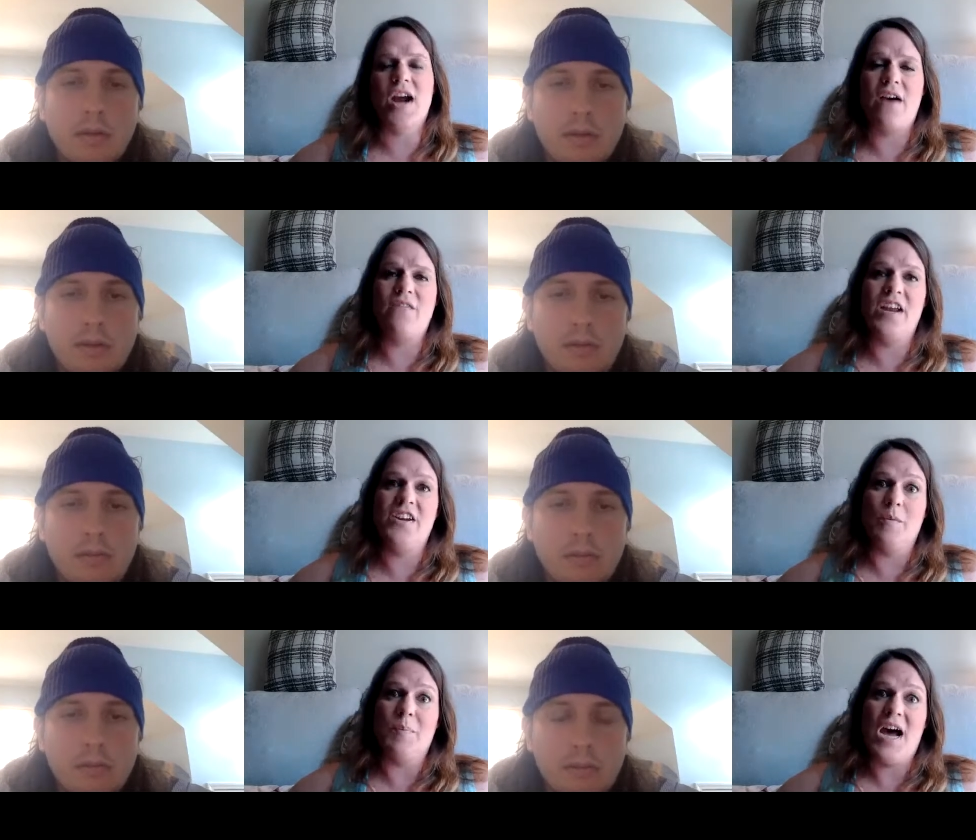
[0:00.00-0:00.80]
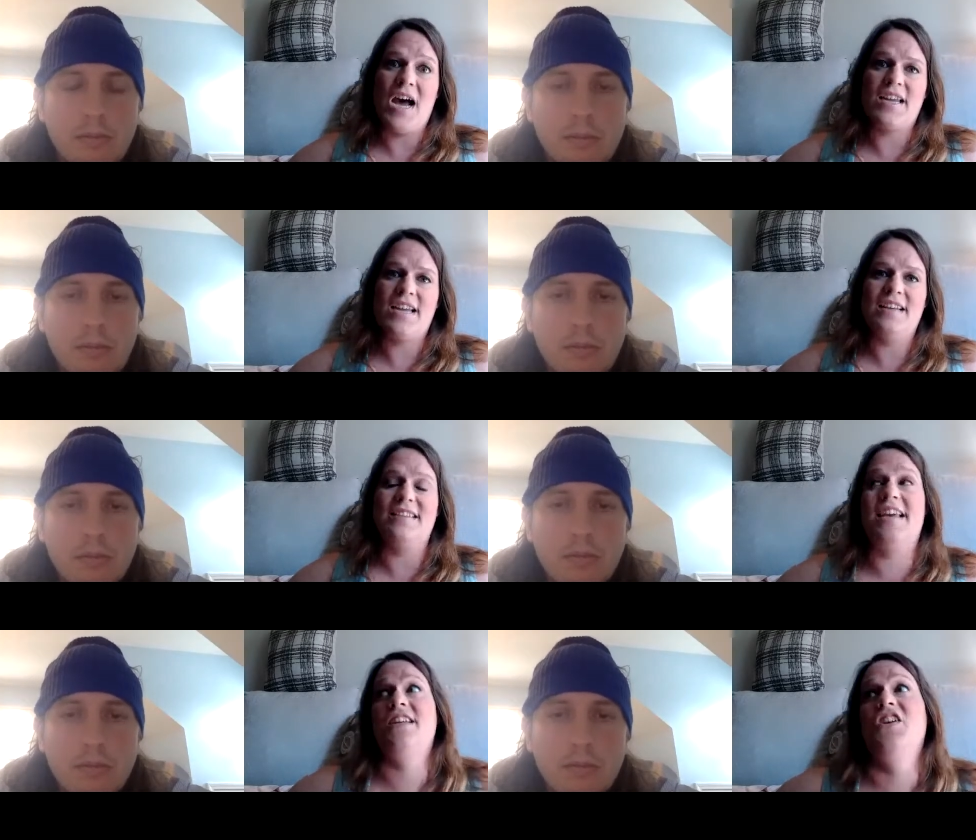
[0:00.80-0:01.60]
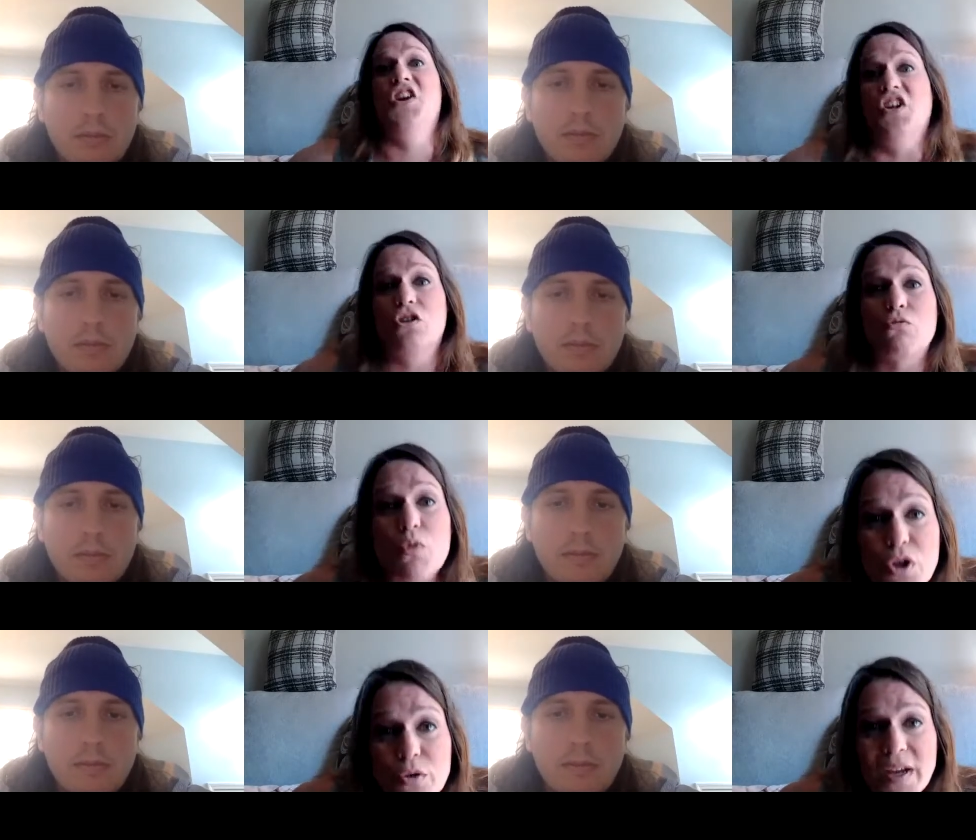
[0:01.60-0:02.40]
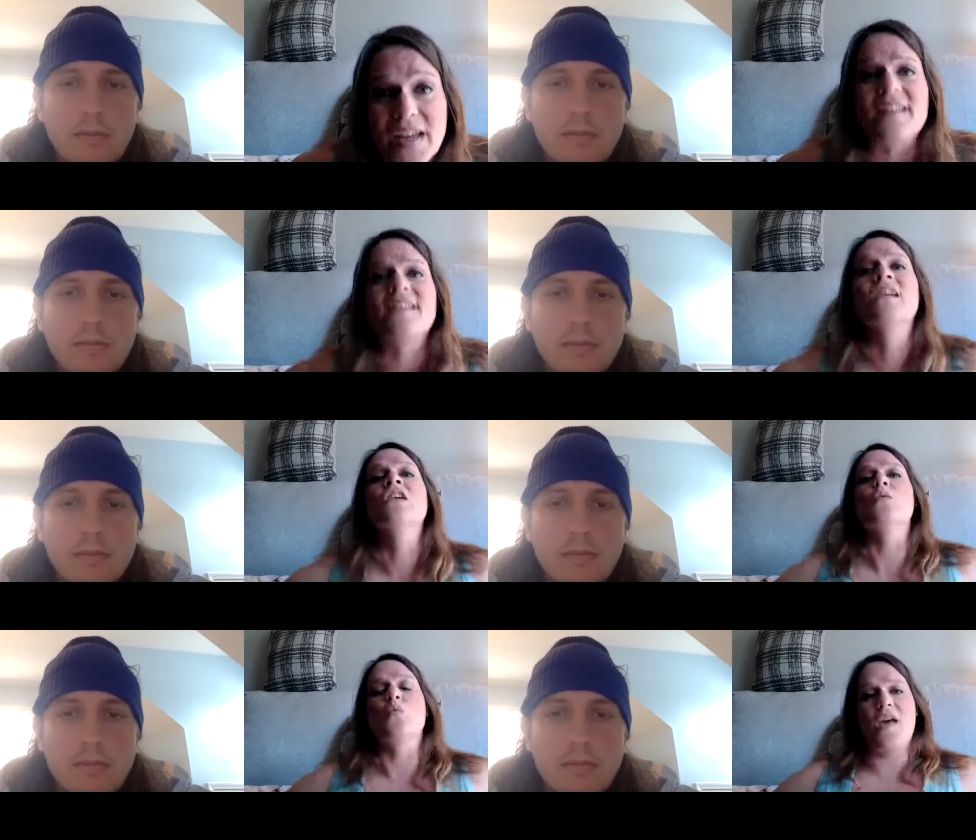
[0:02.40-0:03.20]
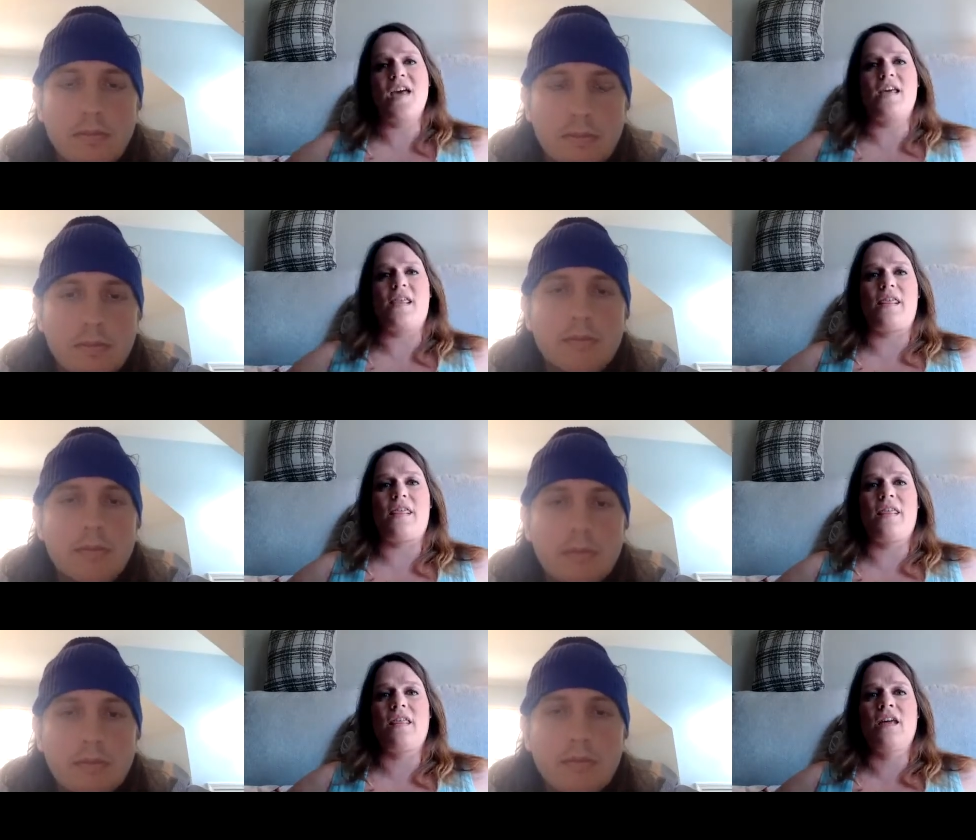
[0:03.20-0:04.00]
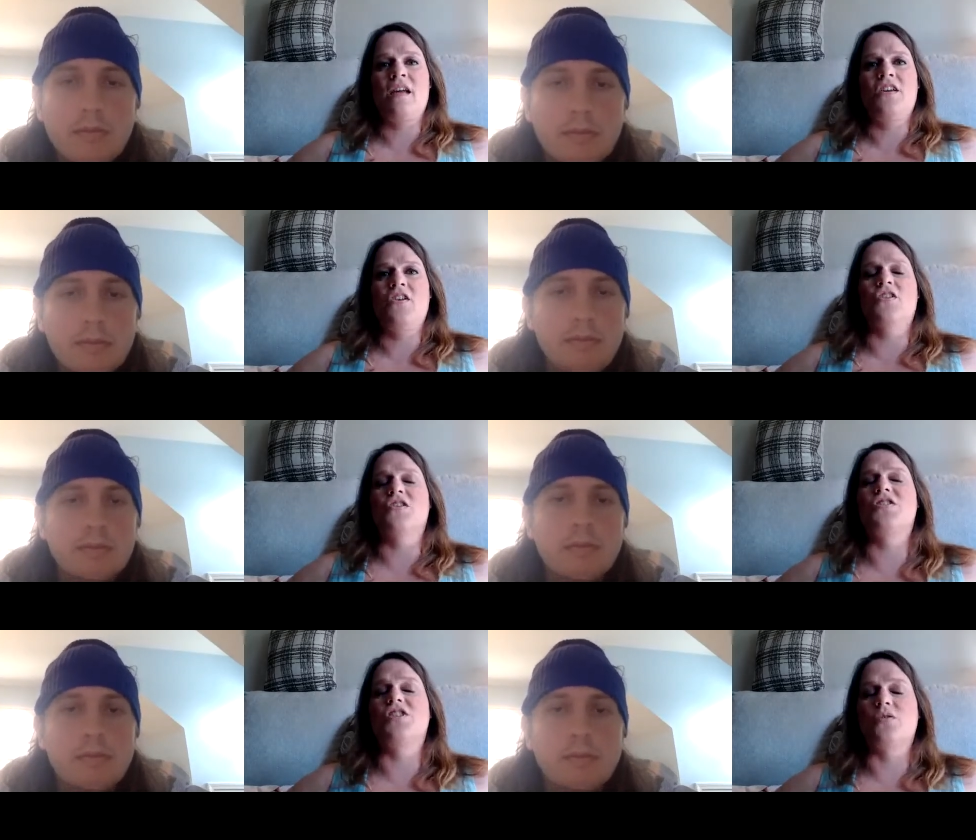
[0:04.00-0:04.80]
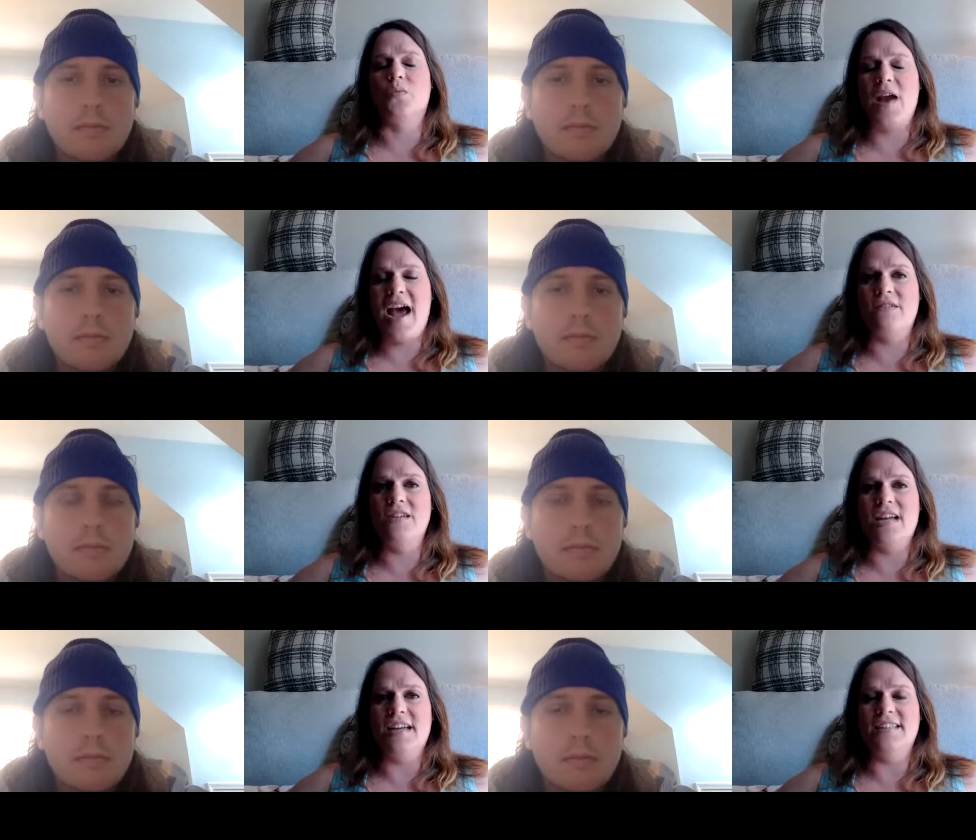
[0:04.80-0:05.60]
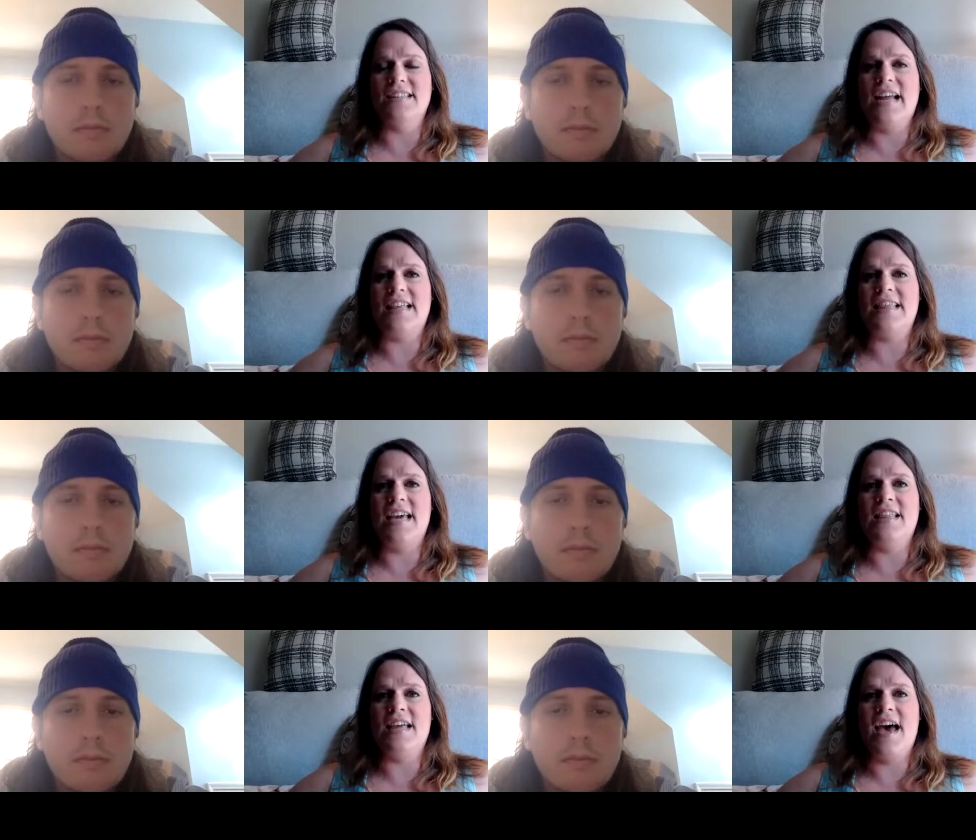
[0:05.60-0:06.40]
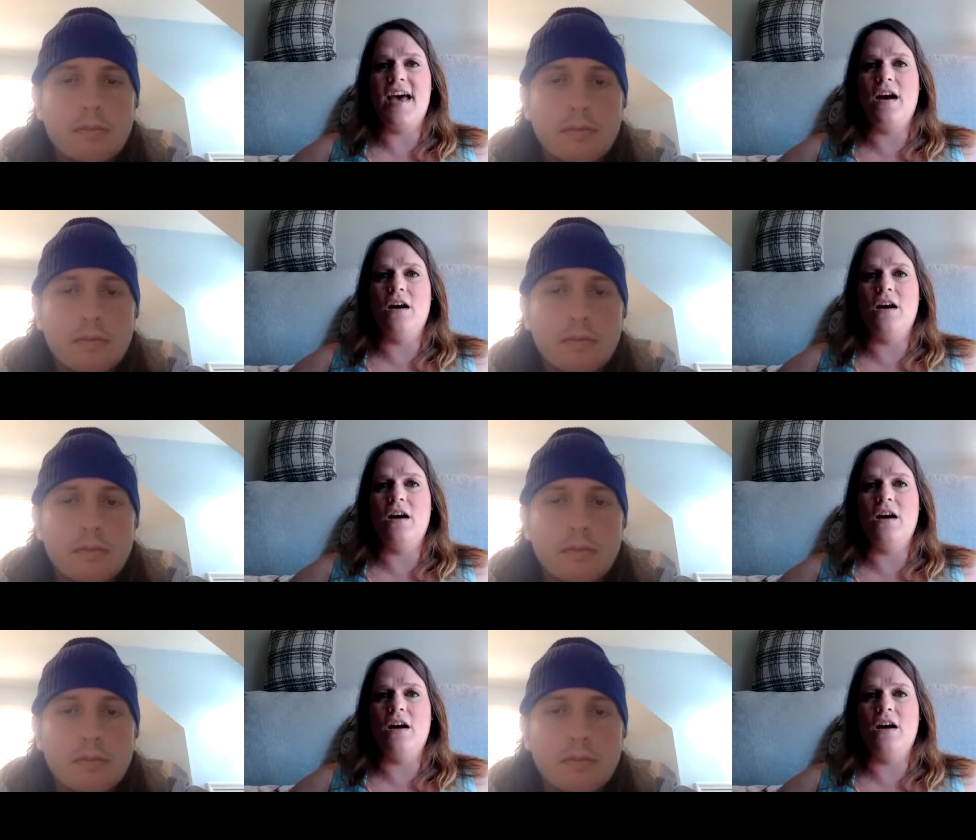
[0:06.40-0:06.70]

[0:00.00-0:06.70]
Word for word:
Speaker 1: you're having in your body is incongruent with your surroundings and i think that